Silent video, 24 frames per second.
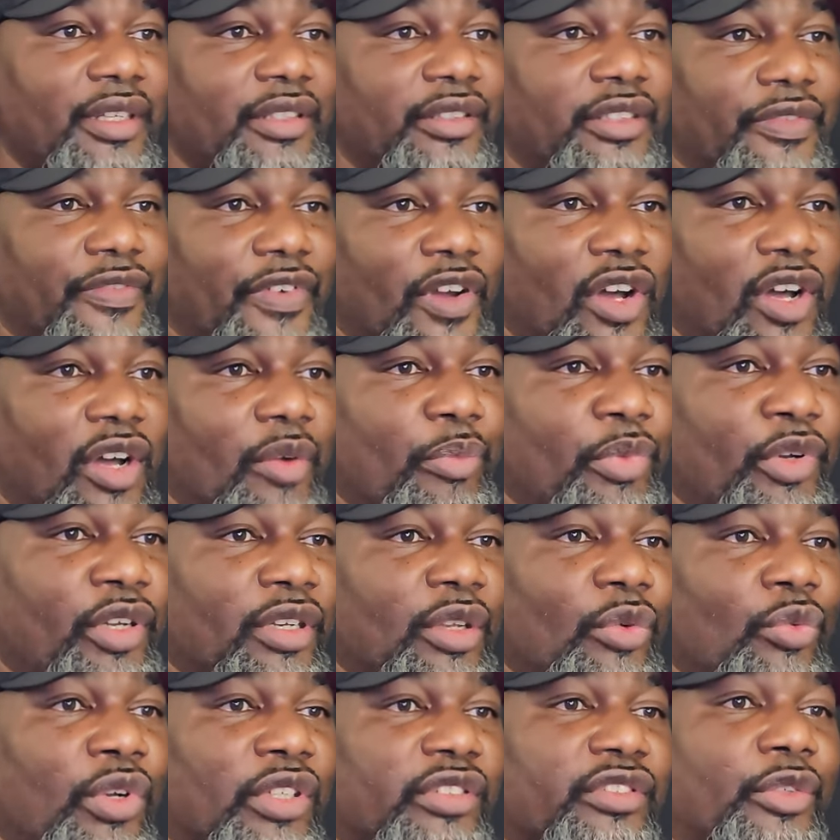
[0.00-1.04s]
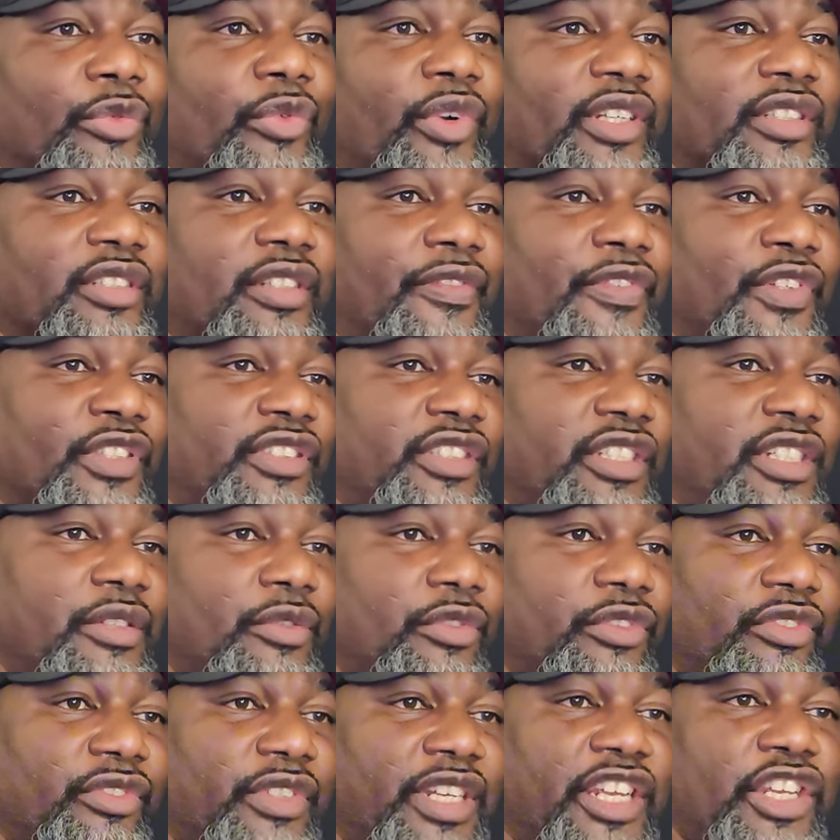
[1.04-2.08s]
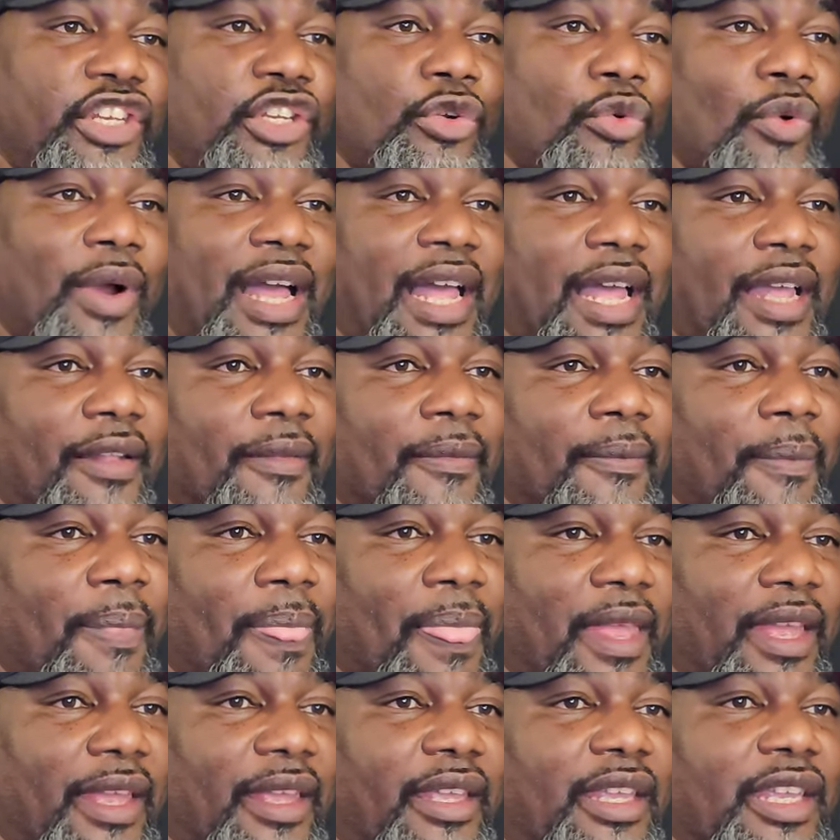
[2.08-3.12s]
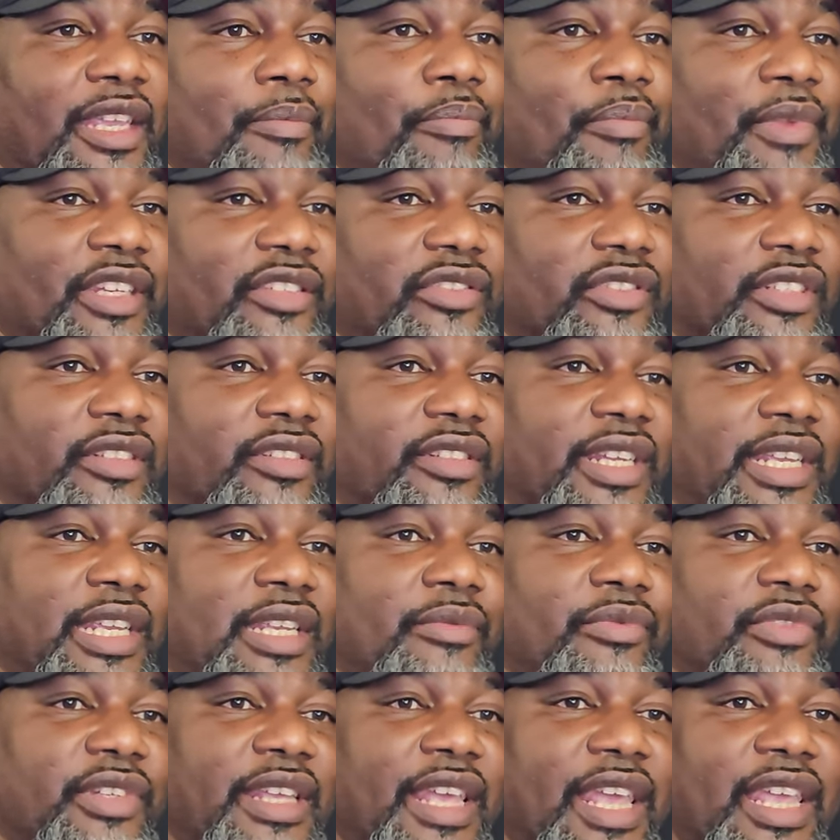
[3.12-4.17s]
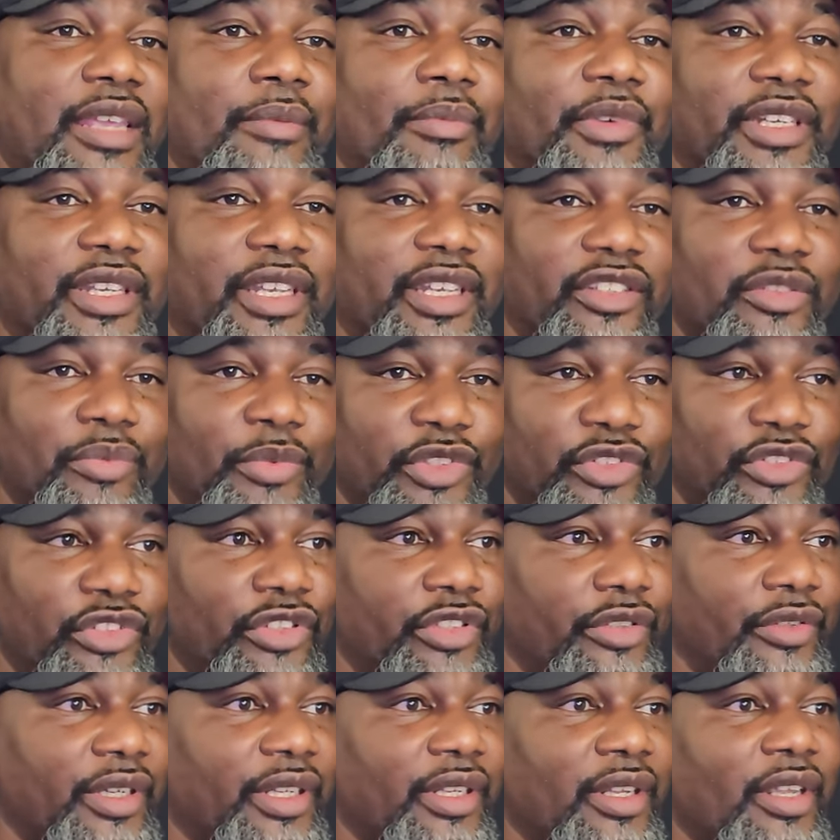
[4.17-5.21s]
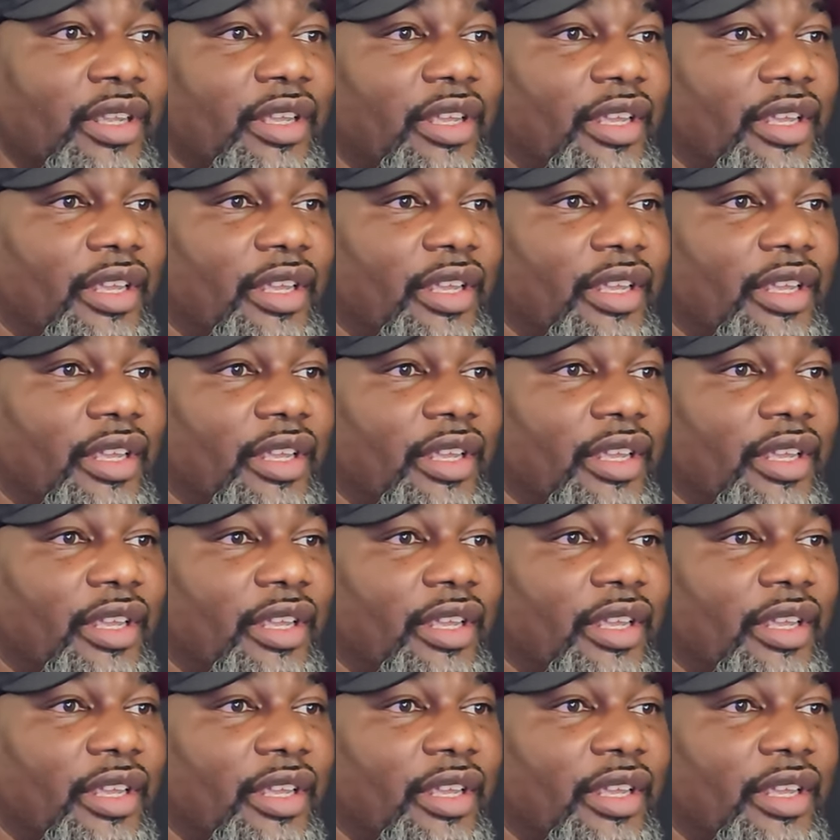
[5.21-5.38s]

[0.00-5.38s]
Javon Buller was arrested for DUI, and he missed the team's game against Missouri.